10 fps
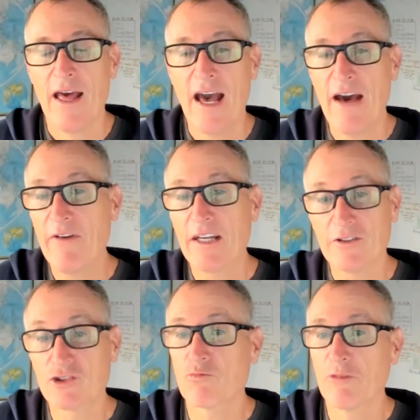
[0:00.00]
having a
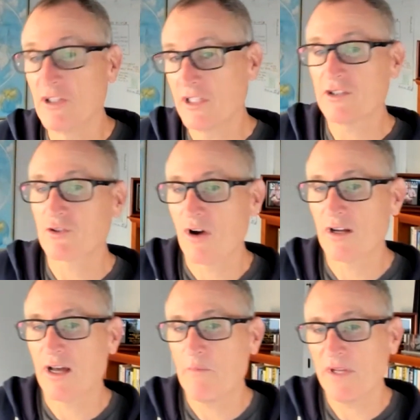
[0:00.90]
really strong
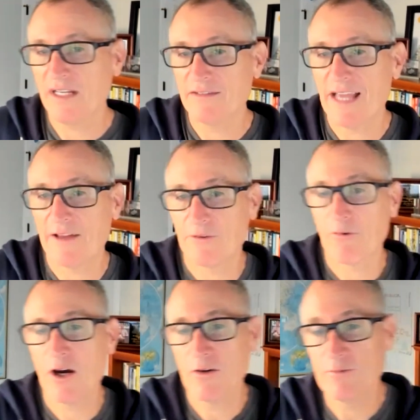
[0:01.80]
company down the
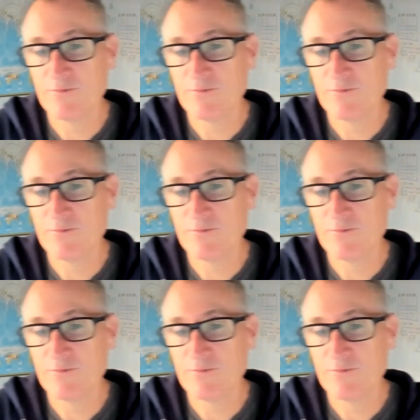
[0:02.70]
road,